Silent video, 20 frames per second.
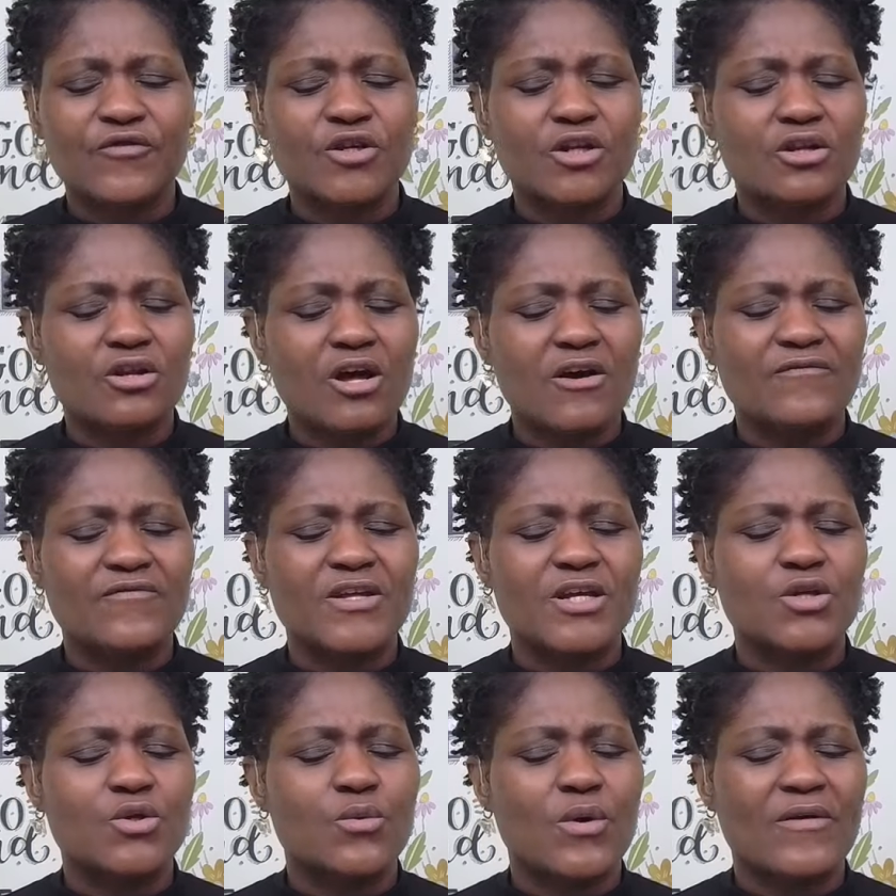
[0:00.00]
the love
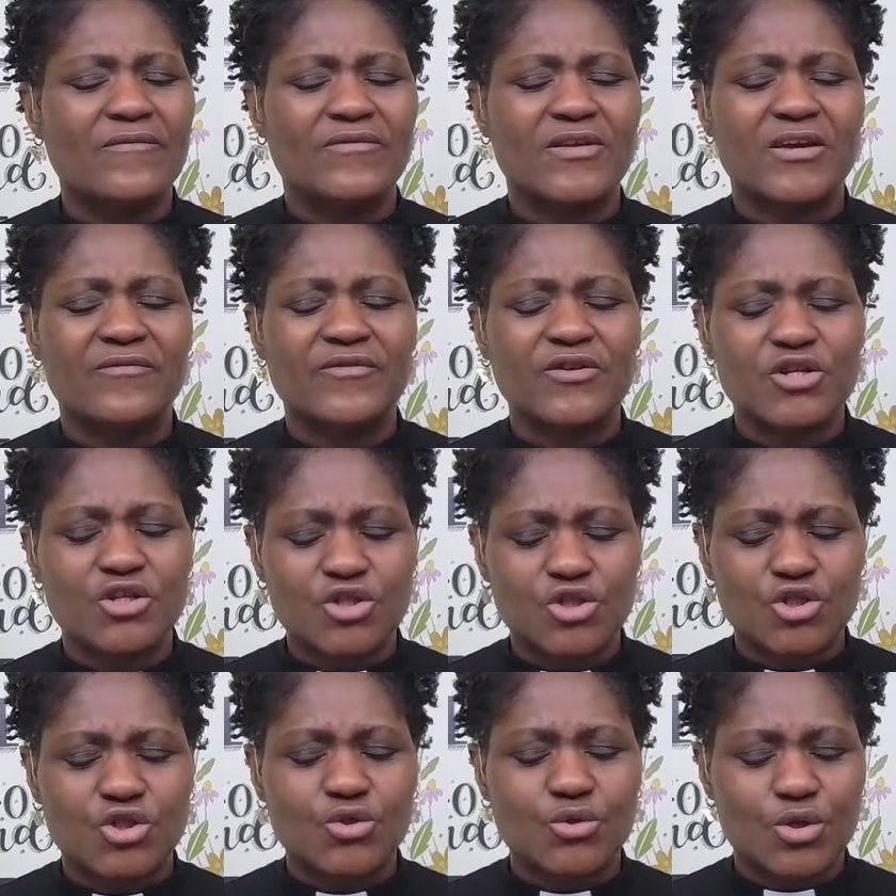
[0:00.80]
that you have given
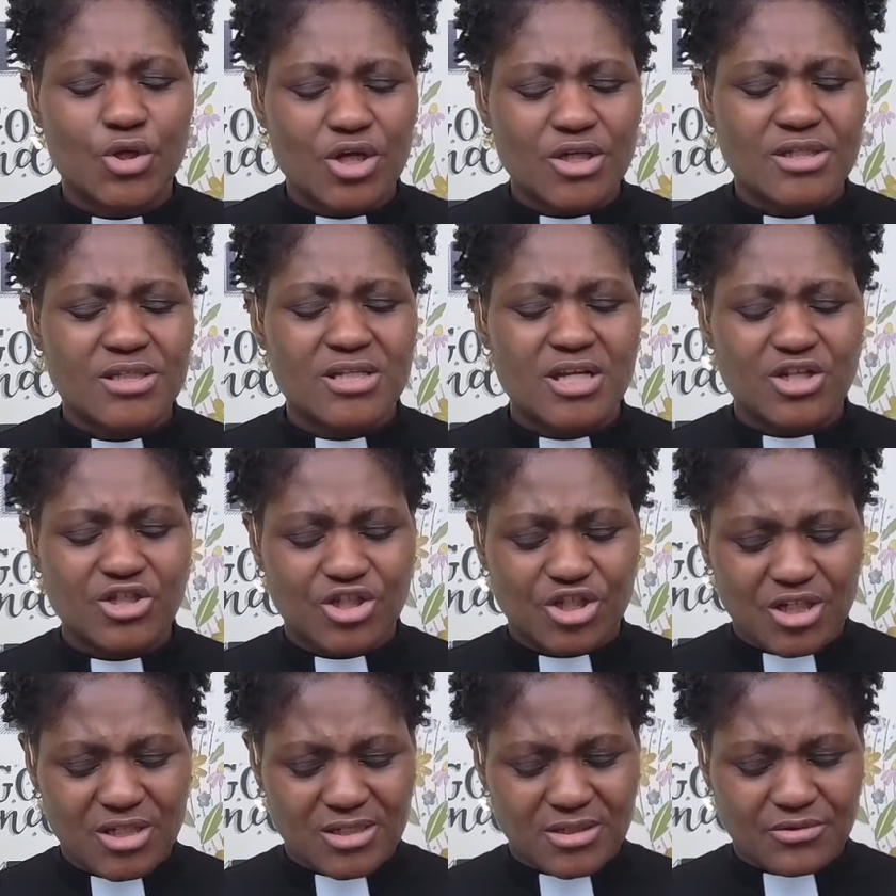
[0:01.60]
us through your Son
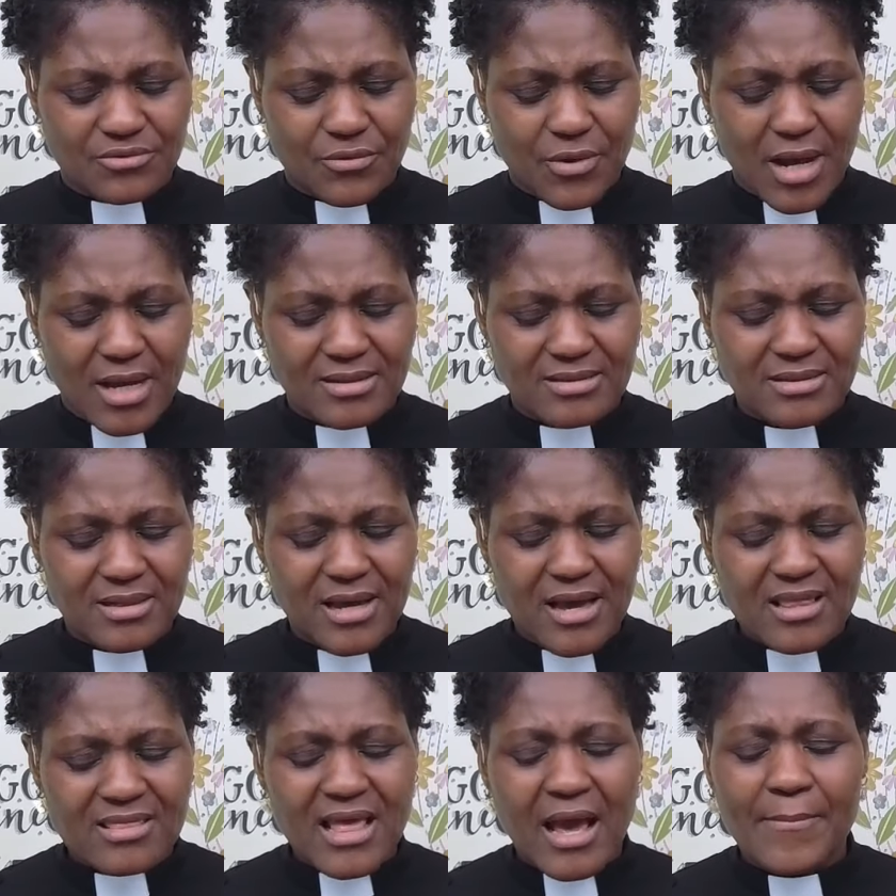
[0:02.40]
Jesus Christ,
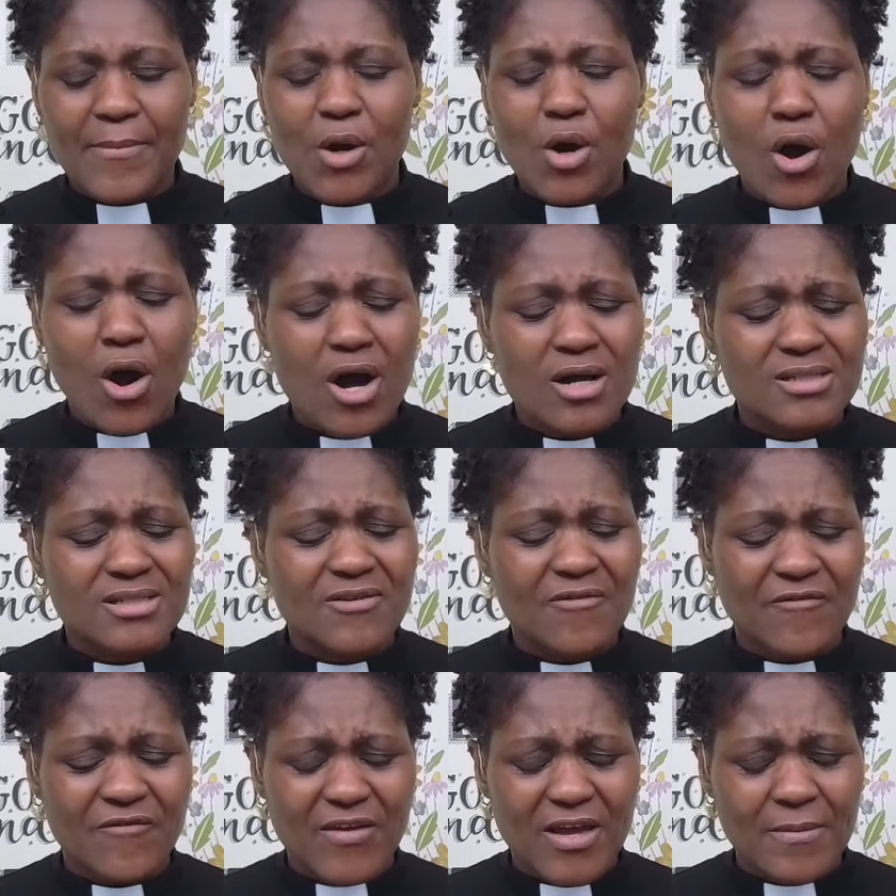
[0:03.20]
that because
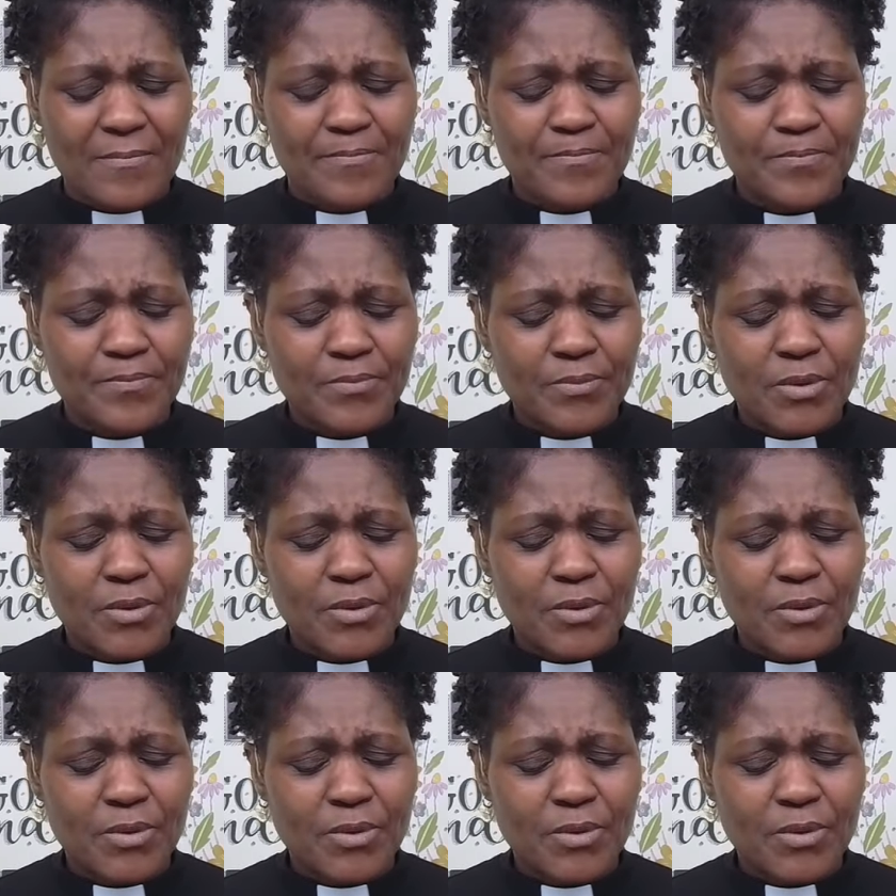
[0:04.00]
of Him,